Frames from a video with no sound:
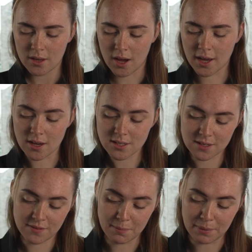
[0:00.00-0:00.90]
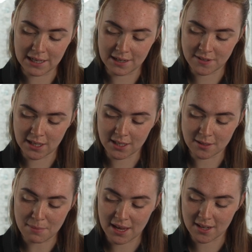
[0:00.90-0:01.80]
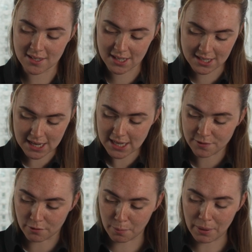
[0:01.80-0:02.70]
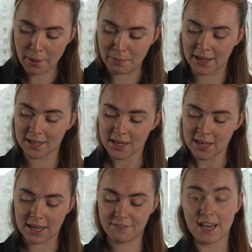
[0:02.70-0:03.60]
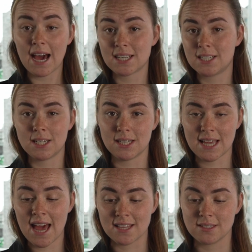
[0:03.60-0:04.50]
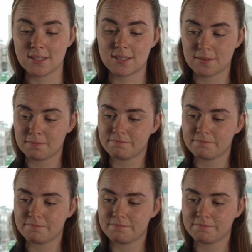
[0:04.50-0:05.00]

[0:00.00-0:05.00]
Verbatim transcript: I asked if he believed he could make a successful republic if he had it in his hands.